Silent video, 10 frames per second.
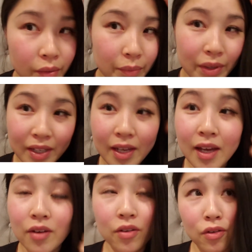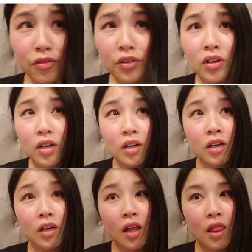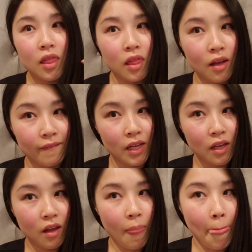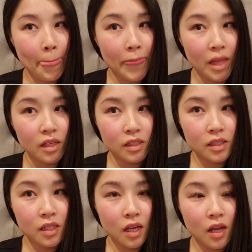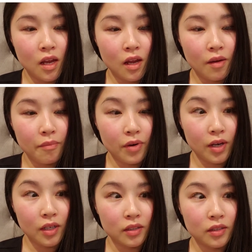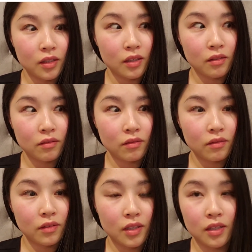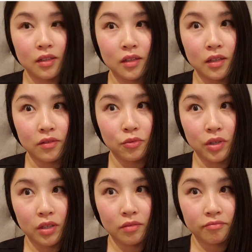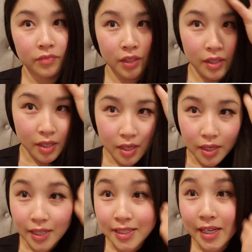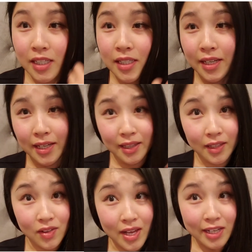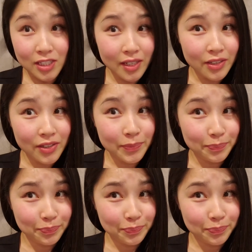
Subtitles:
But yeah, overall, loving this product. Like, I didn't think it would work, because I actually had the lash liner